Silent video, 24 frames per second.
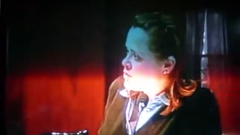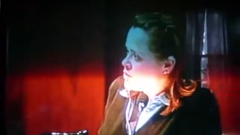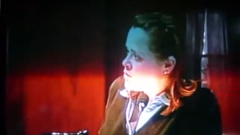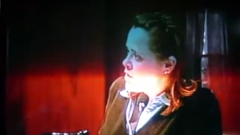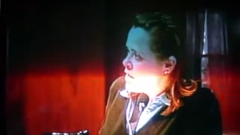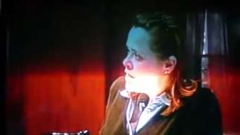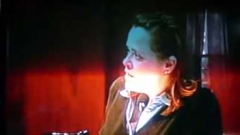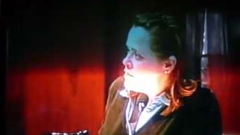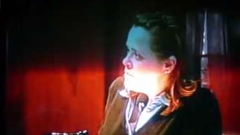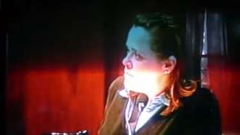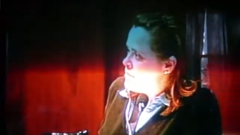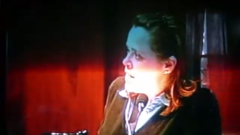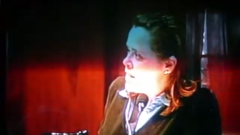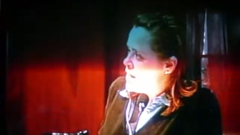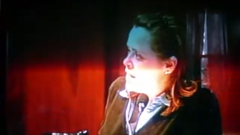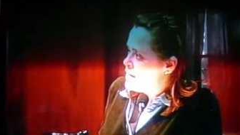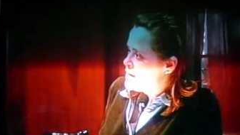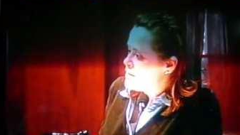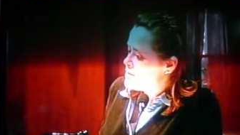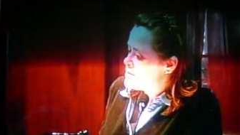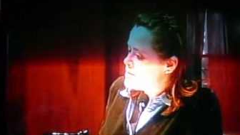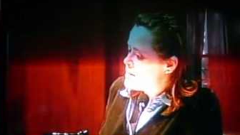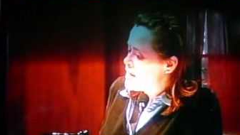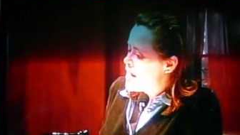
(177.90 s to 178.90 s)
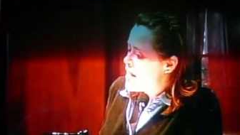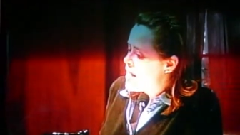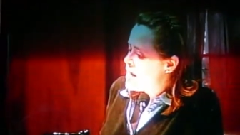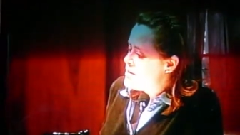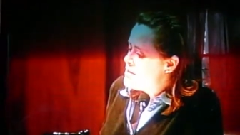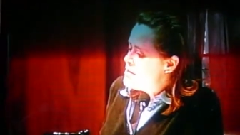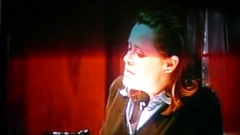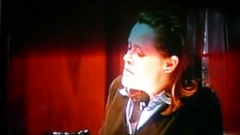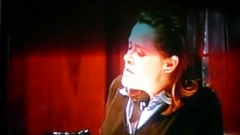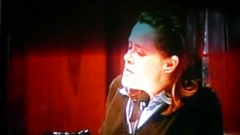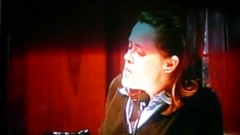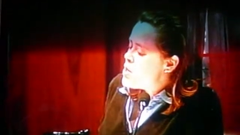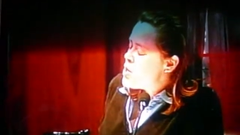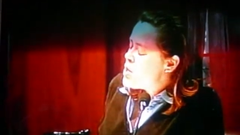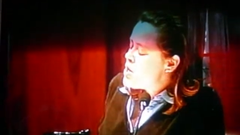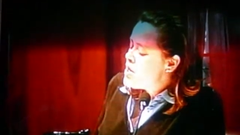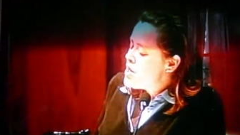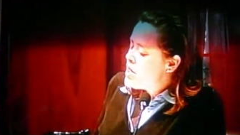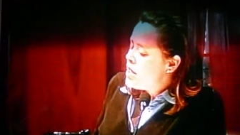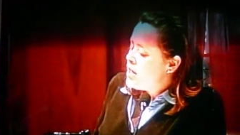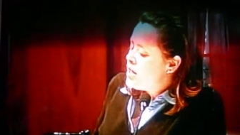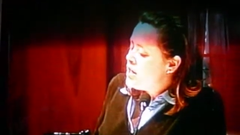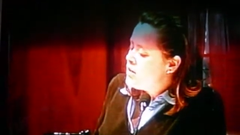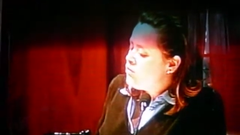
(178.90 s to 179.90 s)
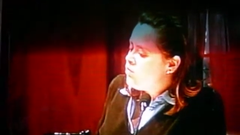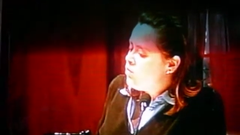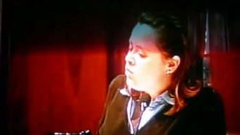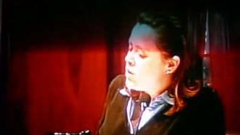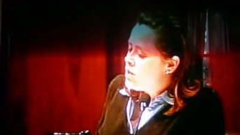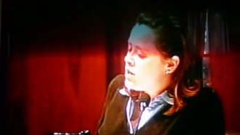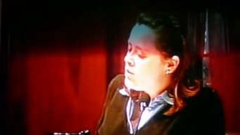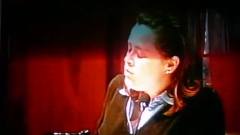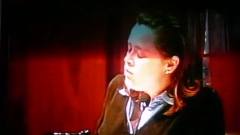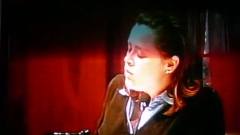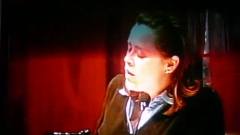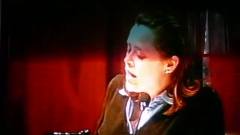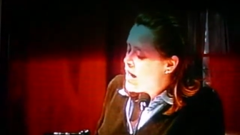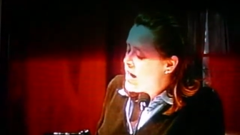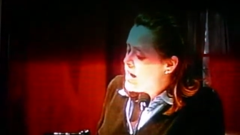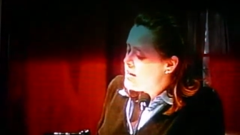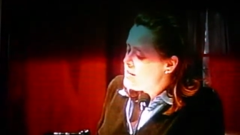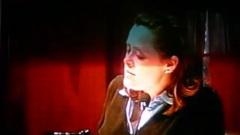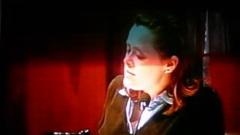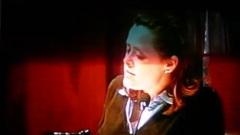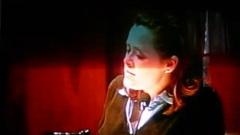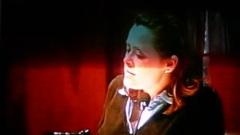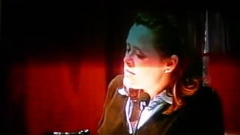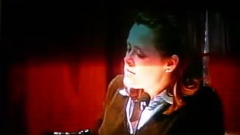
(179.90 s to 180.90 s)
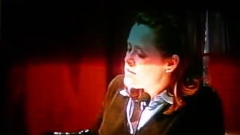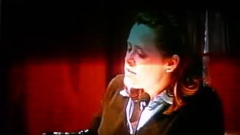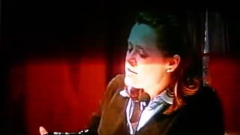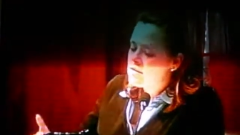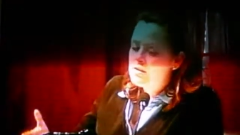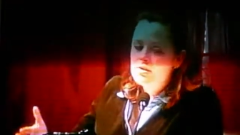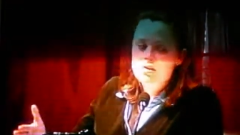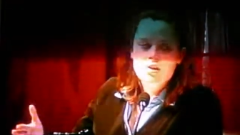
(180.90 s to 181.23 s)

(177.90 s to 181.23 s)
was trying to make is that if we wait to